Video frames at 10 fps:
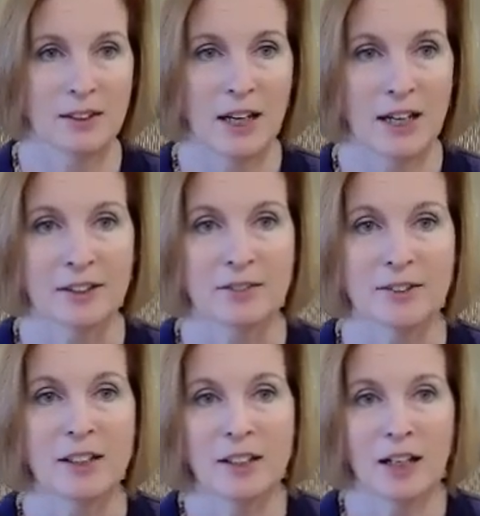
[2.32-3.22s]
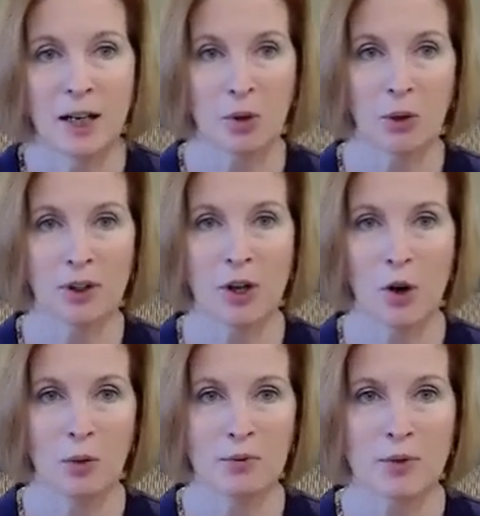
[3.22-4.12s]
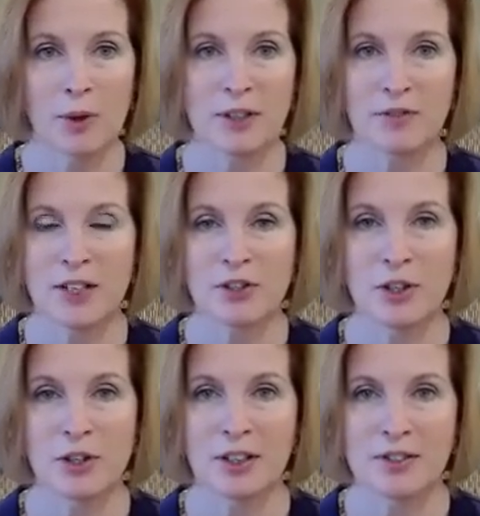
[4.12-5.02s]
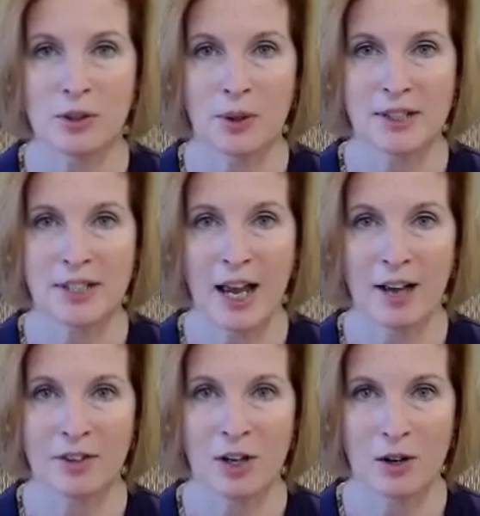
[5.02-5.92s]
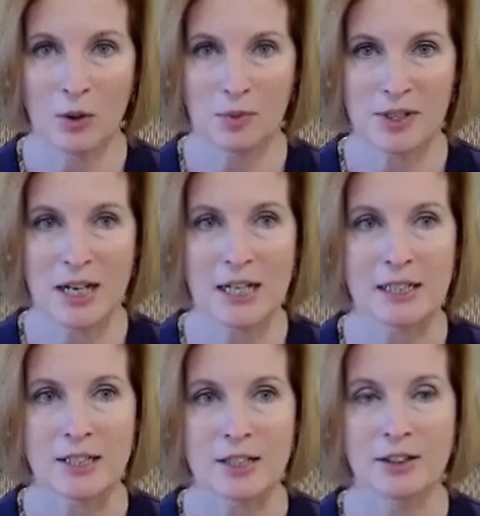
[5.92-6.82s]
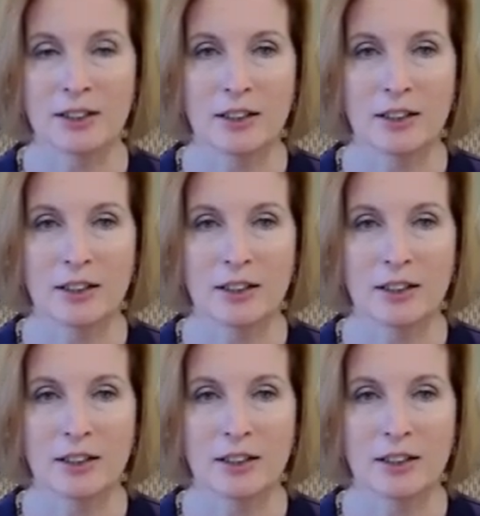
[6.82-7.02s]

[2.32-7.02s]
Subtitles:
Hi, I'm Lauren Holmes, one of the attorneys at Orton Cavanaugh Holmes and Hunt.